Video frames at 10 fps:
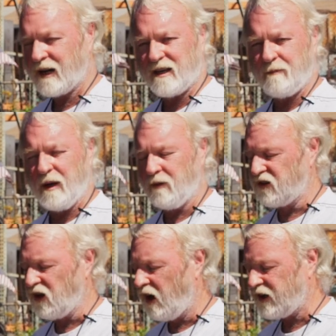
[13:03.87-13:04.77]
not going to be able
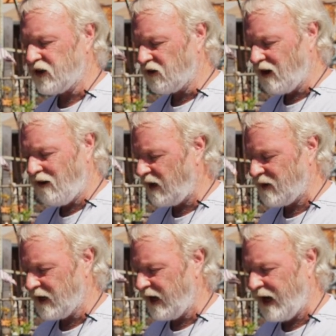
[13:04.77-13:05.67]
to talk your
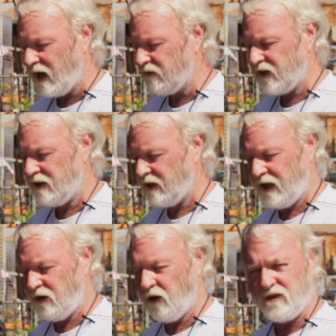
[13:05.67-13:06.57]
alignment guy out of it.
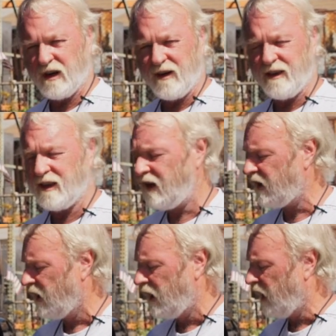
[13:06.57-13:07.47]
He knows
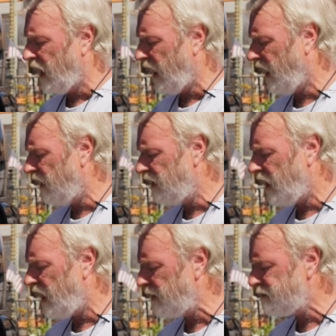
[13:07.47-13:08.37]
everything, and
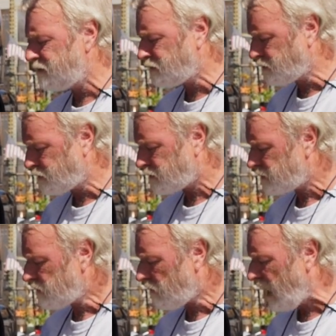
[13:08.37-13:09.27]
um,
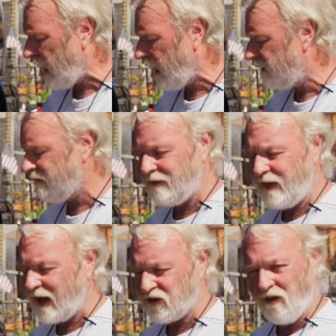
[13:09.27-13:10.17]
and
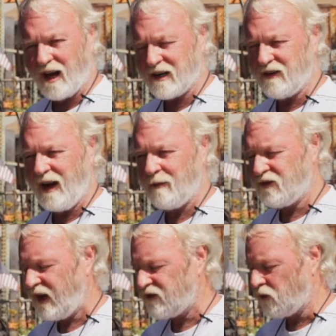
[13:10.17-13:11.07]
that's a lot of
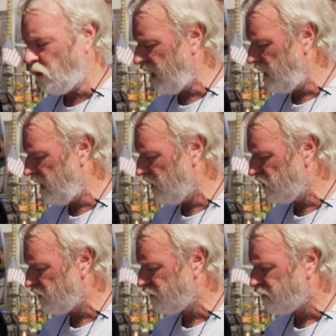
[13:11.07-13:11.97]
times that's the way it
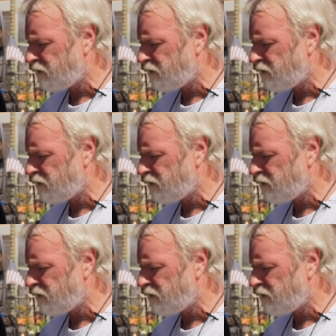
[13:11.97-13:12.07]
is.